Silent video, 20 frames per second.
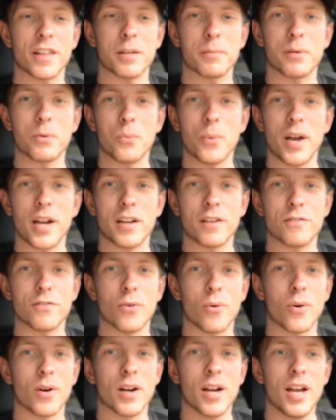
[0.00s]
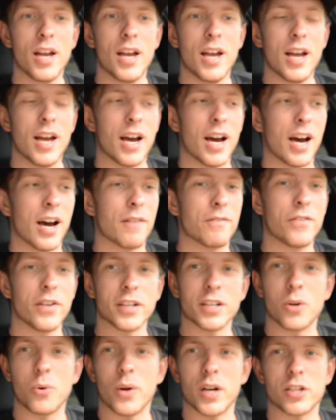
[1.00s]
been waiting for.
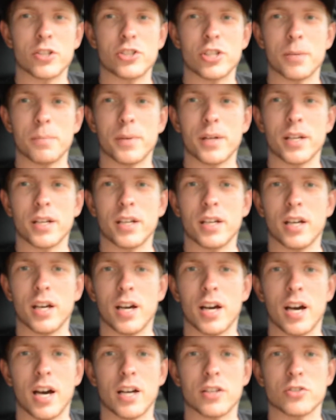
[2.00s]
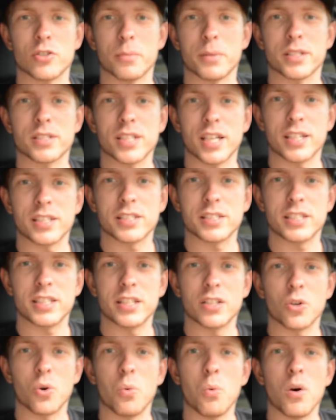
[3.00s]
Very quick shipping, so I'm excited to
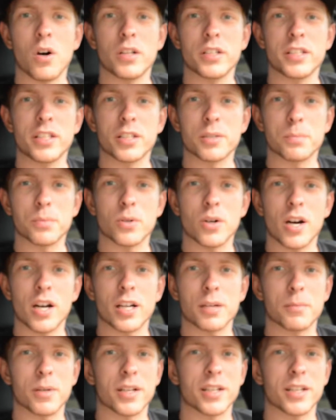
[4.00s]
see the quality of the product.